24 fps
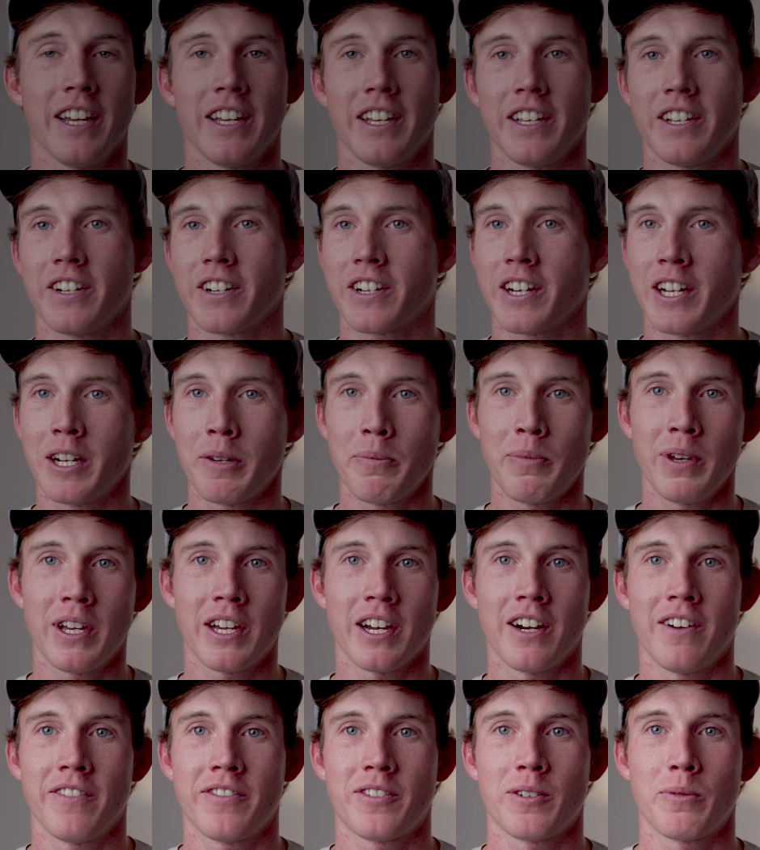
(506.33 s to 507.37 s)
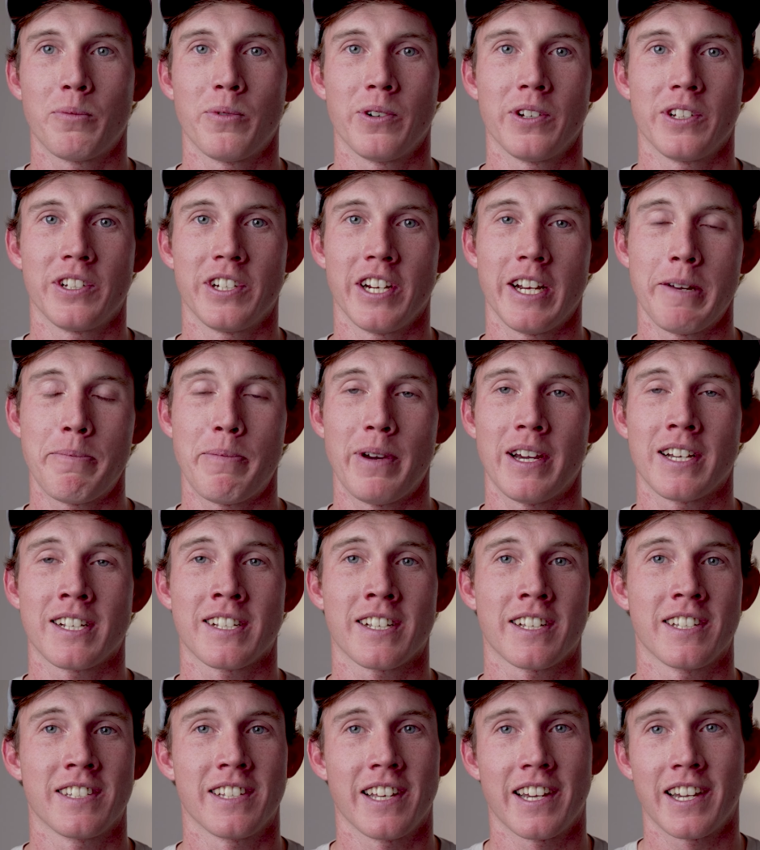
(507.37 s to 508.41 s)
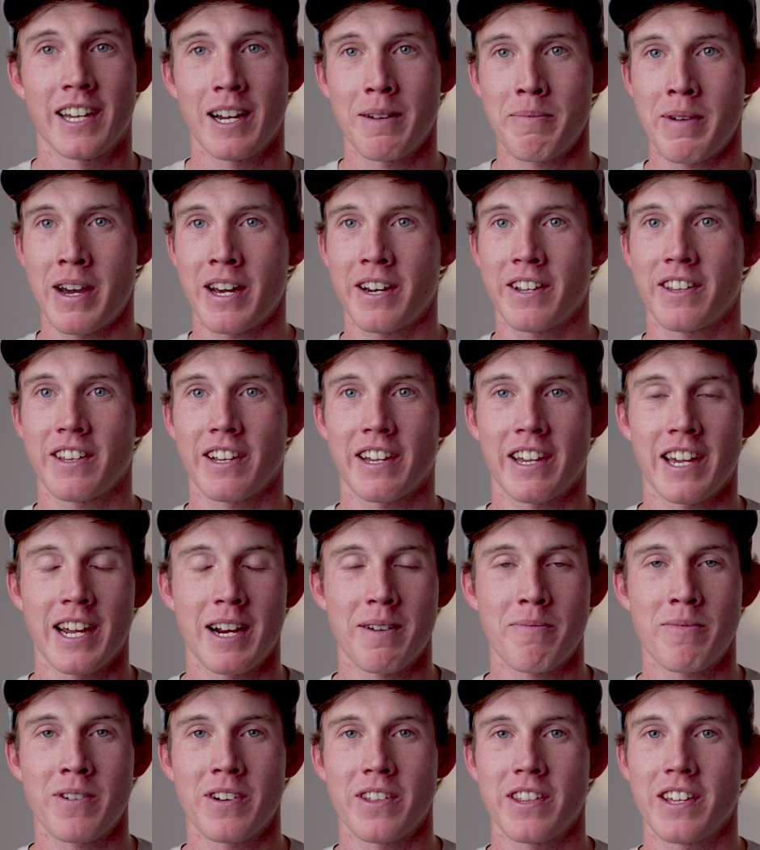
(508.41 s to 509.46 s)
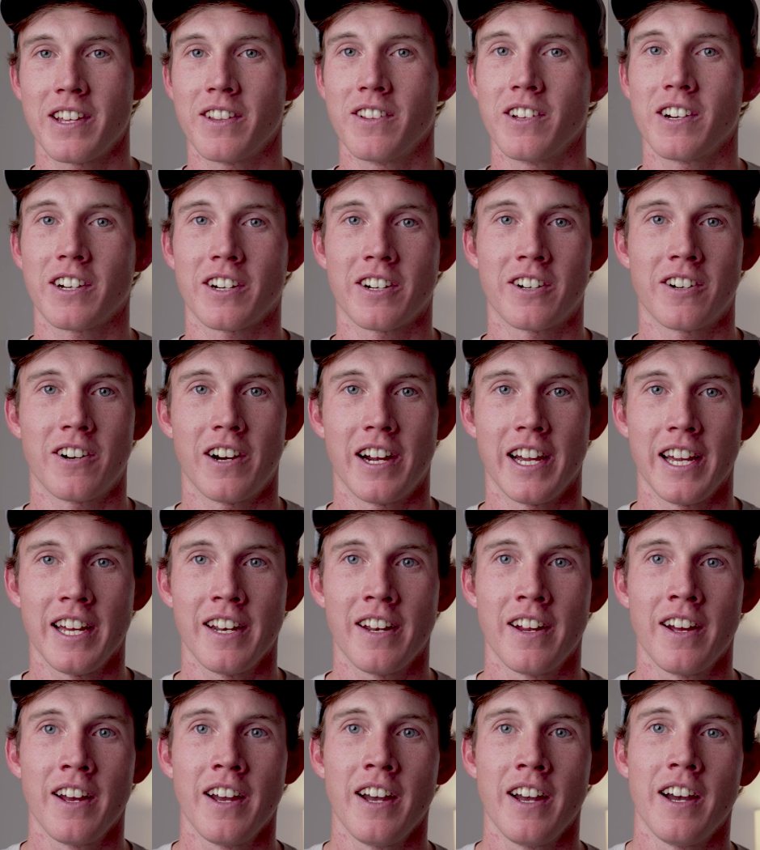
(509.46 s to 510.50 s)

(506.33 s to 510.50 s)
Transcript: You're gonna be comfortable with JPEGs because they come out of the camera, they look great.